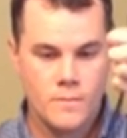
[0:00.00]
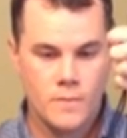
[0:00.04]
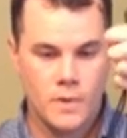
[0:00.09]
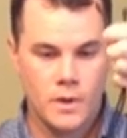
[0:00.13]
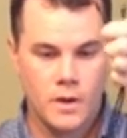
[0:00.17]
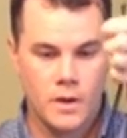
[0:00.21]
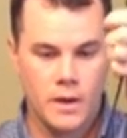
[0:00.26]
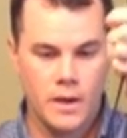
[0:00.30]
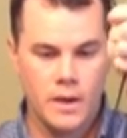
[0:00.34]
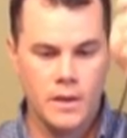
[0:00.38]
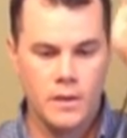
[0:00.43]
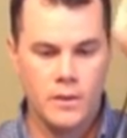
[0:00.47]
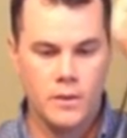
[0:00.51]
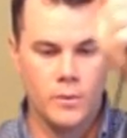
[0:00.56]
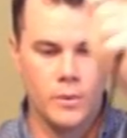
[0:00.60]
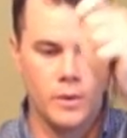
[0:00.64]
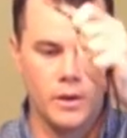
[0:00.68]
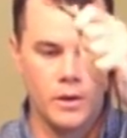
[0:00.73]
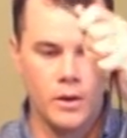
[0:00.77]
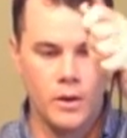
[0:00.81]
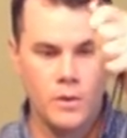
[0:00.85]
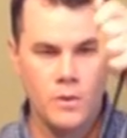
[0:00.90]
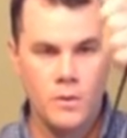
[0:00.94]
Okay, there we
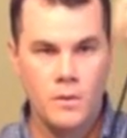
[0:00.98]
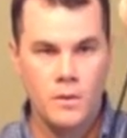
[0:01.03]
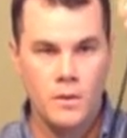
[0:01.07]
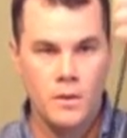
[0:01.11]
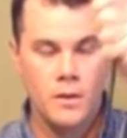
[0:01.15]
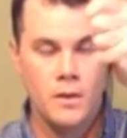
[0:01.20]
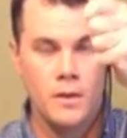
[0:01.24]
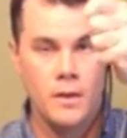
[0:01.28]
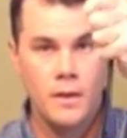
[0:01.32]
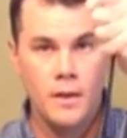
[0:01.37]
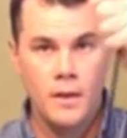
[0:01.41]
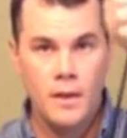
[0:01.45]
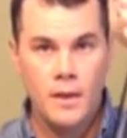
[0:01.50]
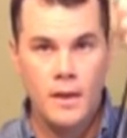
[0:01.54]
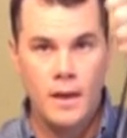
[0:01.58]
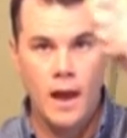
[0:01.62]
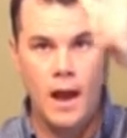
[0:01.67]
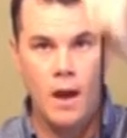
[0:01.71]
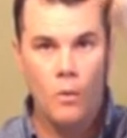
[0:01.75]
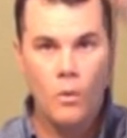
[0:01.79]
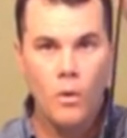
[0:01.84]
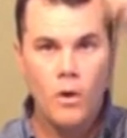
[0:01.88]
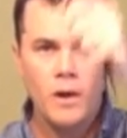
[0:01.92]
go.
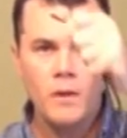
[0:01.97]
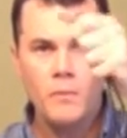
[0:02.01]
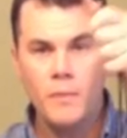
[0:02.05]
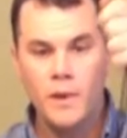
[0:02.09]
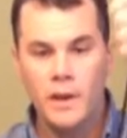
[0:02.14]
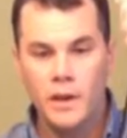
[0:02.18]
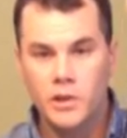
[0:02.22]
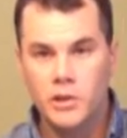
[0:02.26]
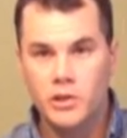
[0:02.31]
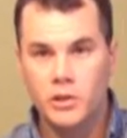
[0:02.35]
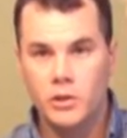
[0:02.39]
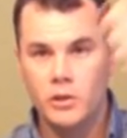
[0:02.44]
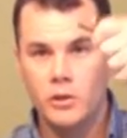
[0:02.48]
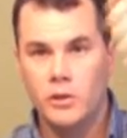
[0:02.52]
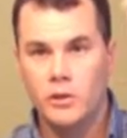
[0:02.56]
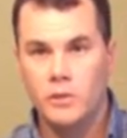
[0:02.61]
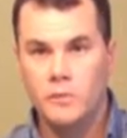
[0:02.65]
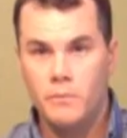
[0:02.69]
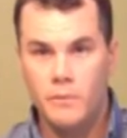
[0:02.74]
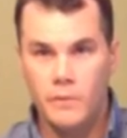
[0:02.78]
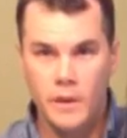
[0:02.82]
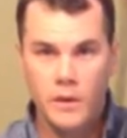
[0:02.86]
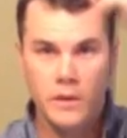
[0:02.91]
I want to make
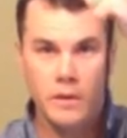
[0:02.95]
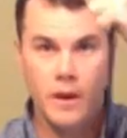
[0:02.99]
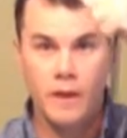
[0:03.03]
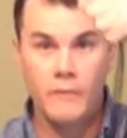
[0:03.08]
sure that